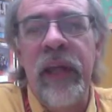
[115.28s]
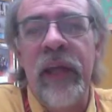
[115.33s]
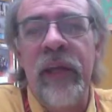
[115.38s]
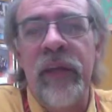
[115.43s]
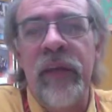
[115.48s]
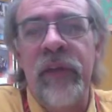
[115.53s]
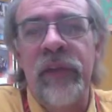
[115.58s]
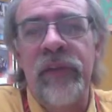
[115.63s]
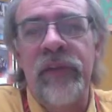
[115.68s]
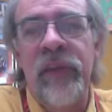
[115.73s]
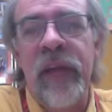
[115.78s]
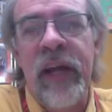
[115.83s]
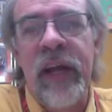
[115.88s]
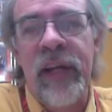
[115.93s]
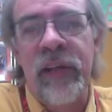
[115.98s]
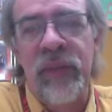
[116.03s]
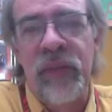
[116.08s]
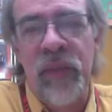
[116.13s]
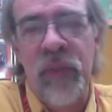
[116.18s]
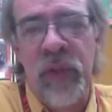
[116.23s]
in our
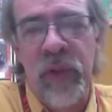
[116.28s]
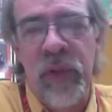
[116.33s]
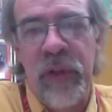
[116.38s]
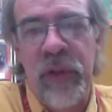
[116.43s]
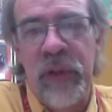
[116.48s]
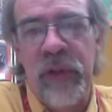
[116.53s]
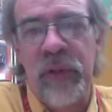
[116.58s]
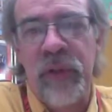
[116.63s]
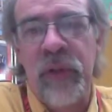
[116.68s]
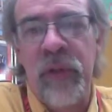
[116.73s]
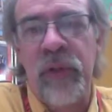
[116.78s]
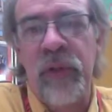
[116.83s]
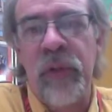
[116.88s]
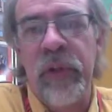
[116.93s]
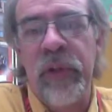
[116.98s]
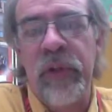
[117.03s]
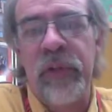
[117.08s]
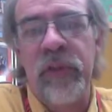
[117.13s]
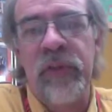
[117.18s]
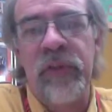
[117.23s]
science work,
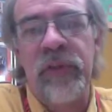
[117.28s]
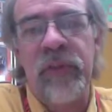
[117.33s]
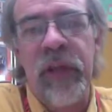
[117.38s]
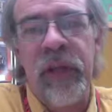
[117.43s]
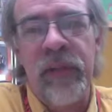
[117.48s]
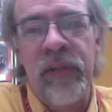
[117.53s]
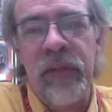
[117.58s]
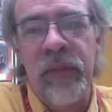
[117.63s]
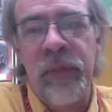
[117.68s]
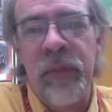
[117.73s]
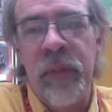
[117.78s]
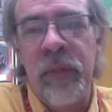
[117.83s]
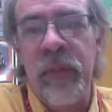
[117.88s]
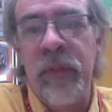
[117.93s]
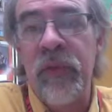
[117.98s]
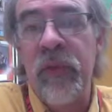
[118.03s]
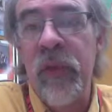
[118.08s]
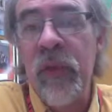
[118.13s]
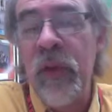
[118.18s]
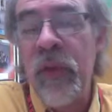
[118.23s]
recording science experiments.